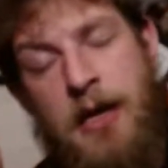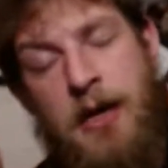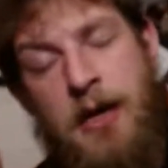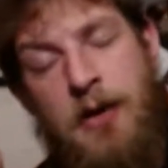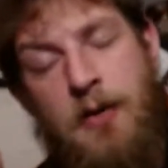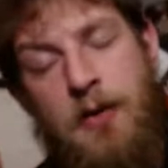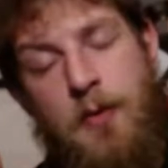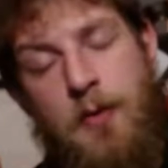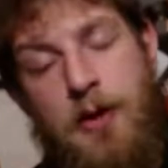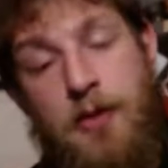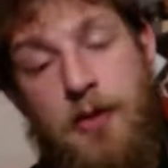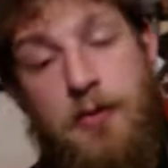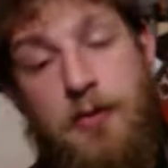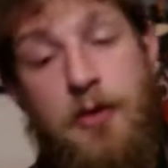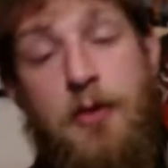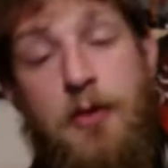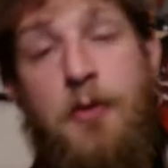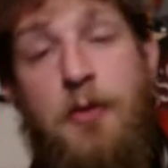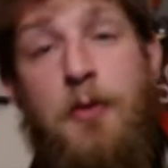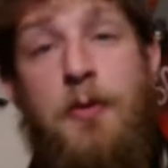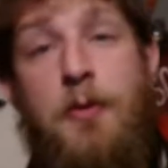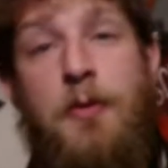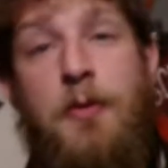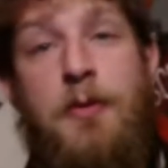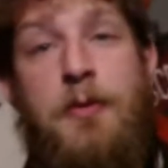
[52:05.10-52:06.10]
What you
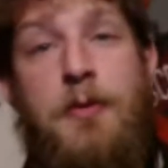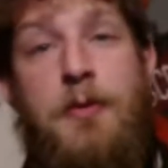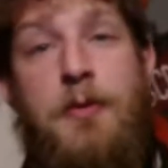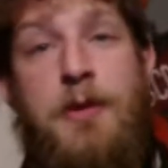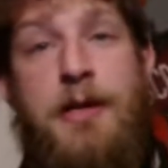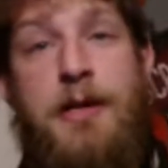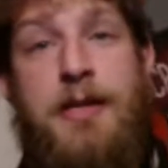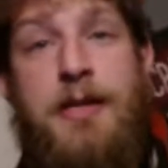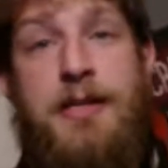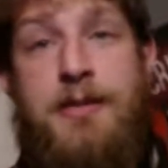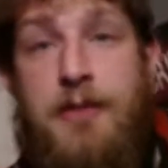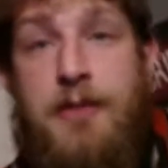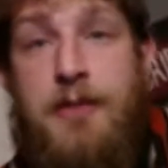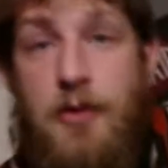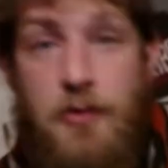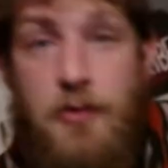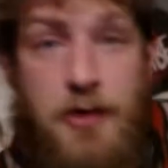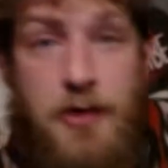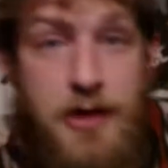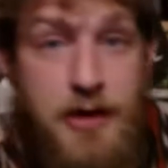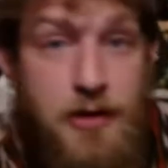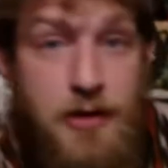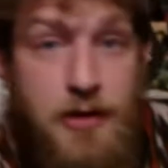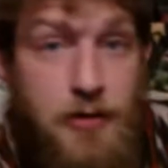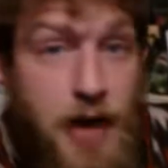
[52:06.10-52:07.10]
do is don't
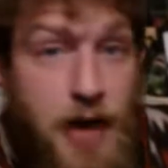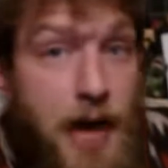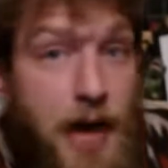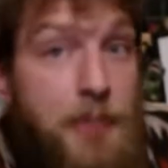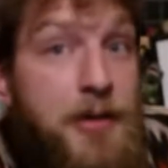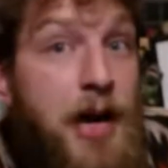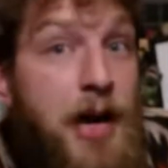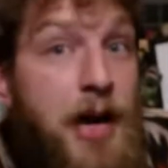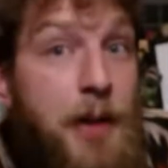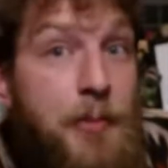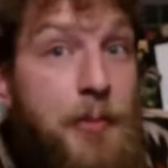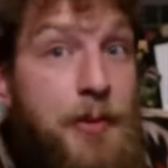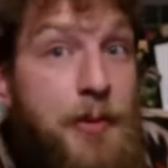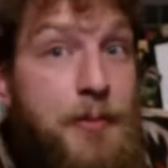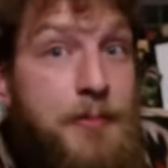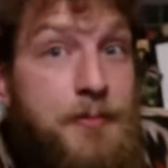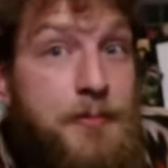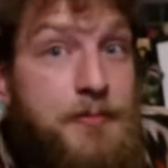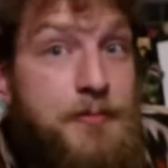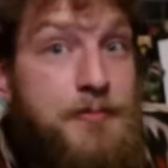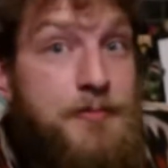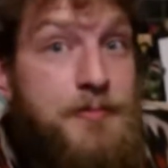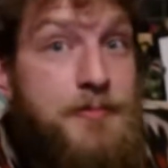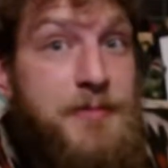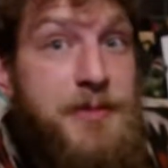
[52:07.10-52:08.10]
get grabbed up.
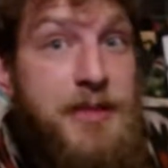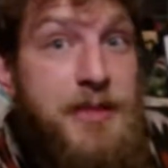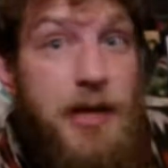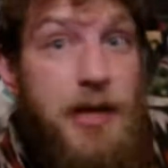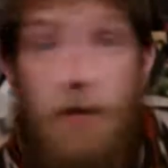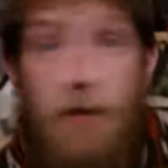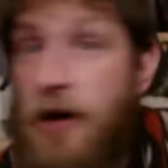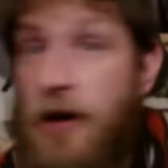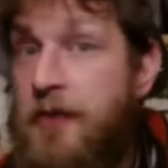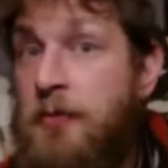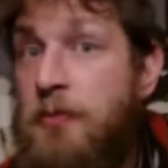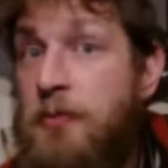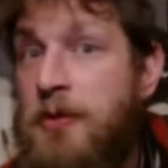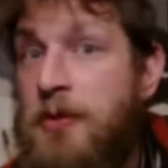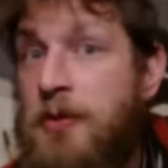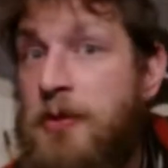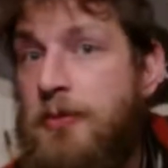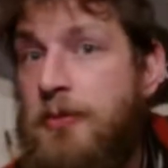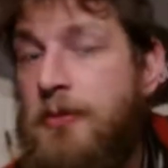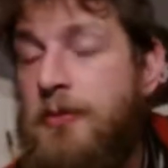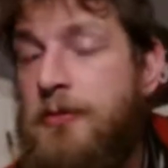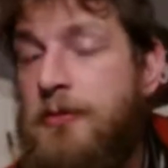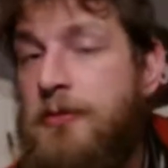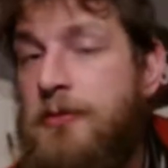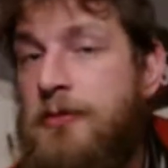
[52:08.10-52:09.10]
Stay away from
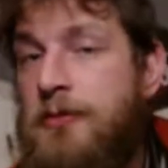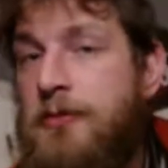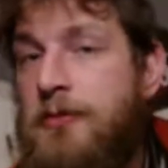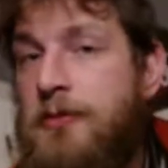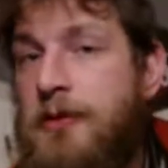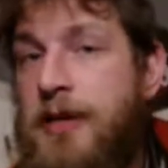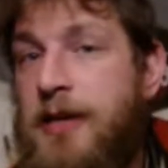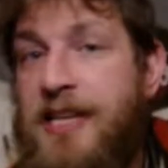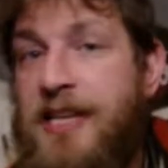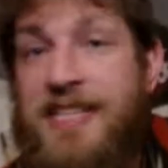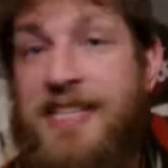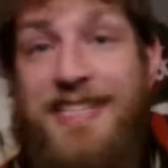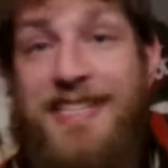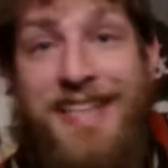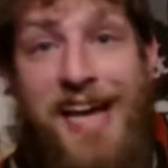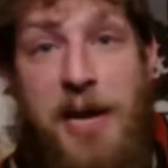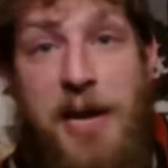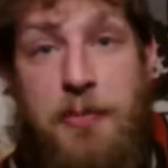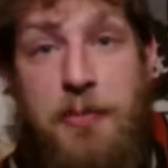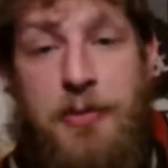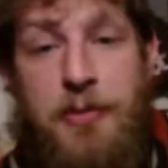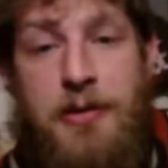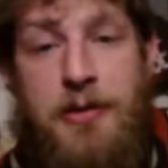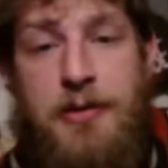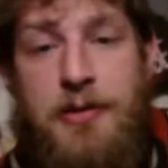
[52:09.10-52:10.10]
people.
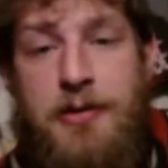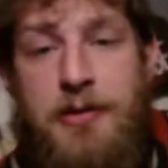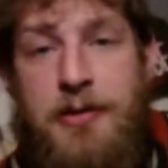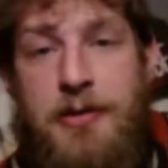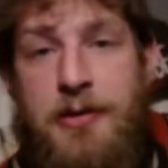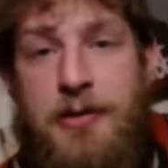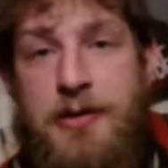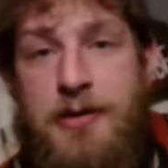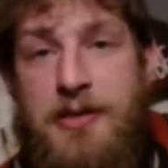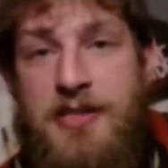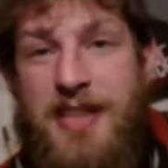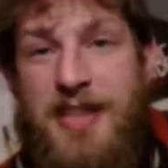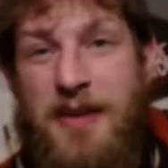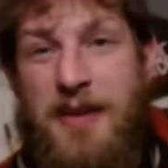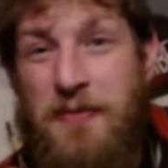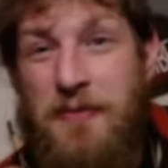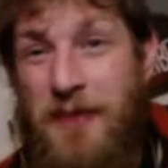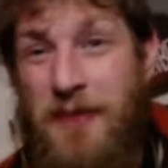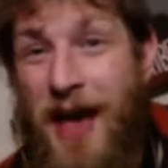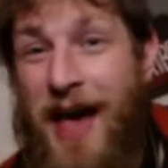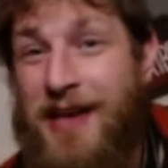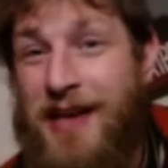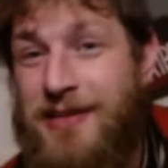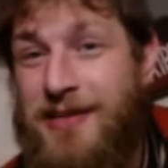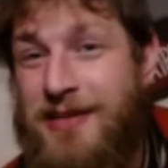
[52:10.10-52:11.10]
Escape. Stay
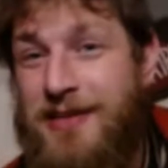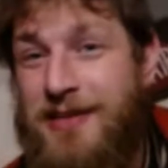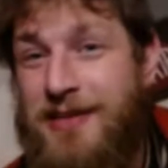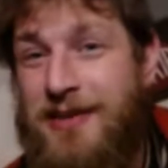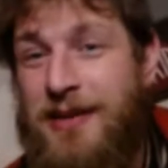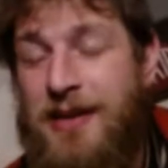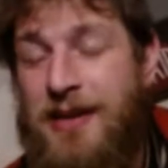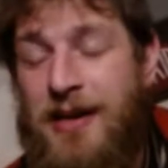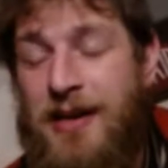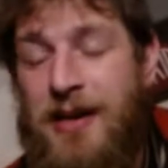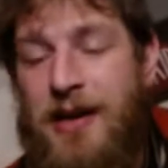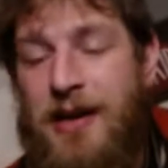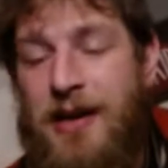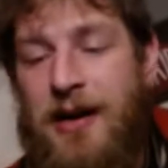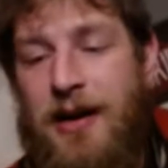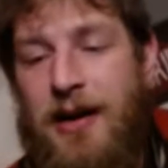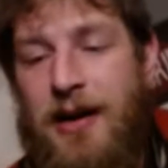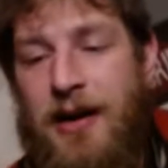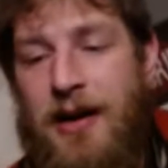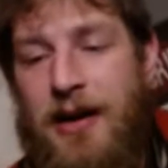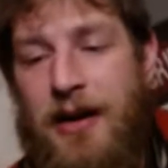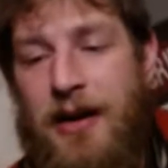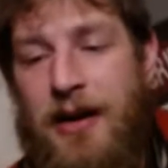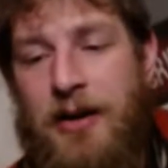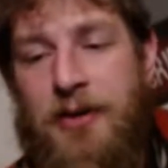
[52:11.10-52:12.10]
fast.
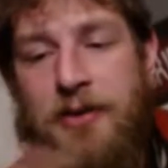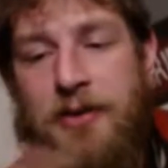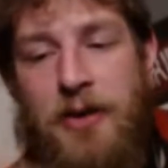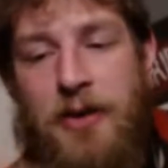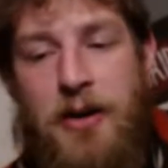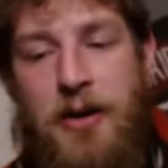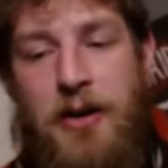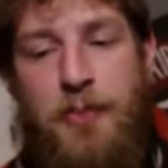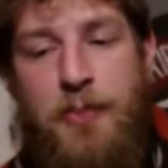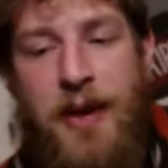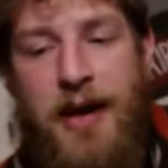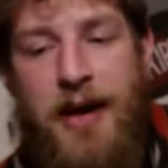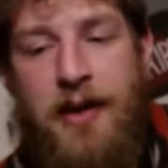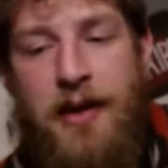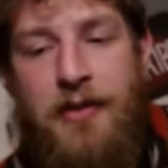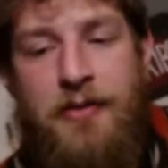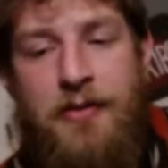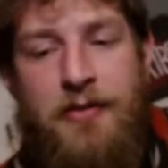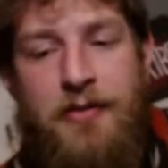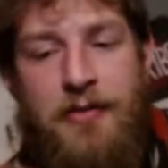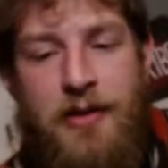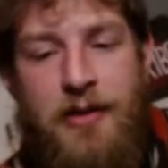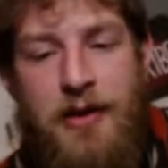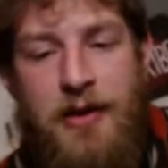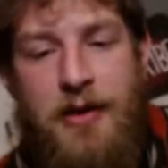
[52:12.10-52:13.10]
130
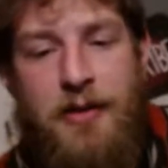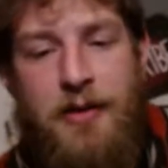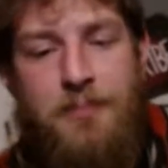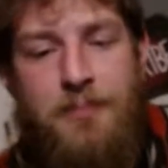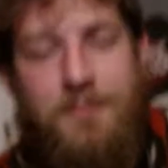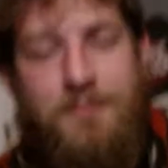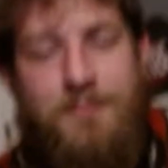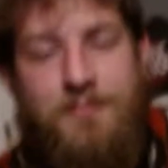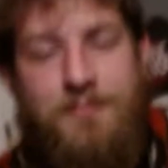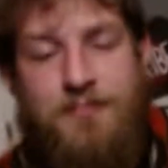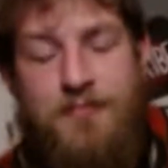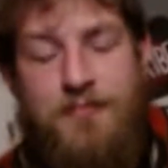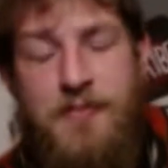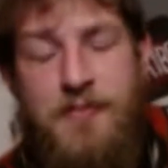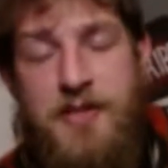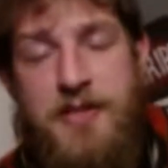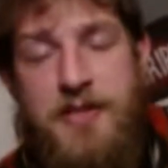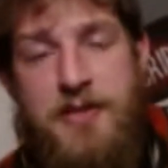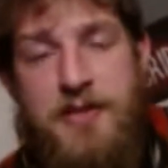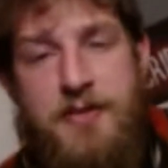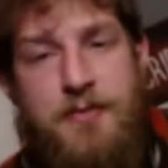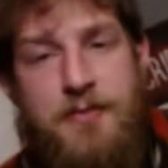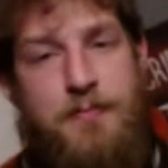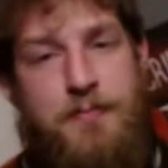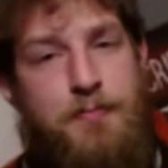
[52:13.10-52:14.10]
pounds,
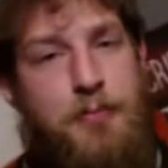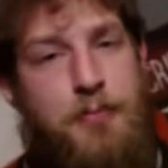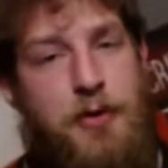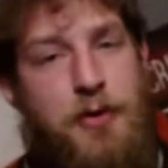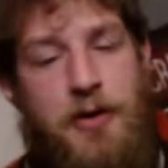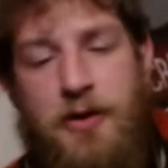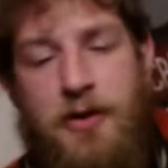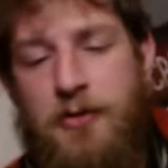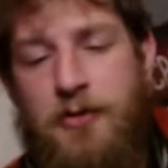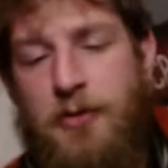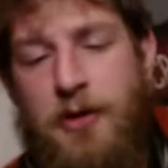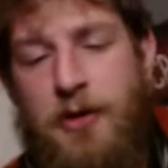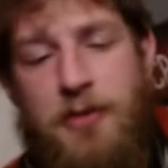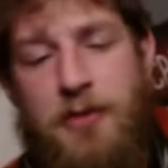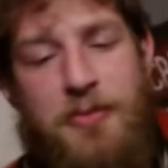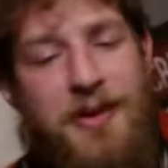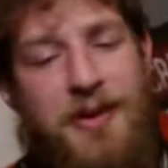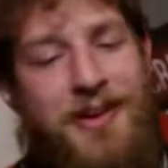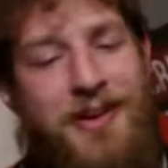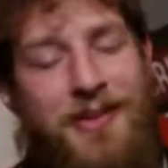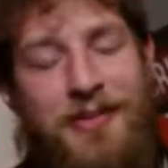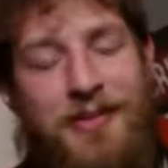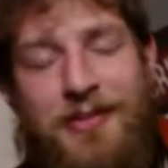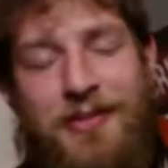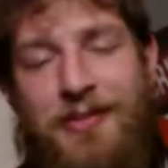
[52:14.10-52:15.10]
put on 20
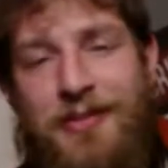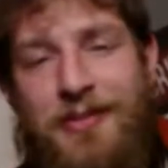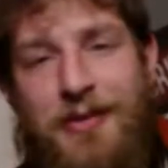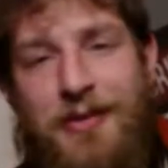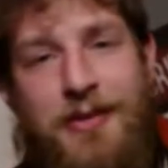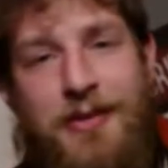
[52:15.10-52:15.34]
pounds.